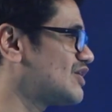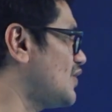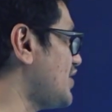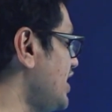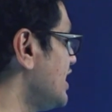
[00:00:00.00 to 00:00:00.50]

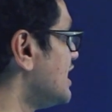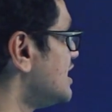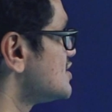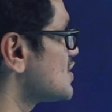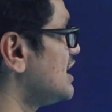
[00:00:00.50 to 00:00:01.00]
Okay,
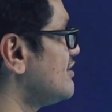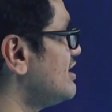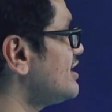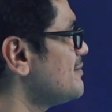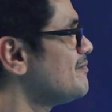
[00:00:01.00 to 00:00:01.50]
so
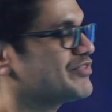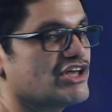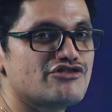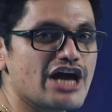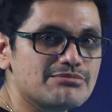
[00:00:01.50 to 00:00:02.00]
liver,
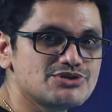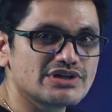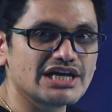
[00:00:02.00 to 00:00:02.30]
if you observe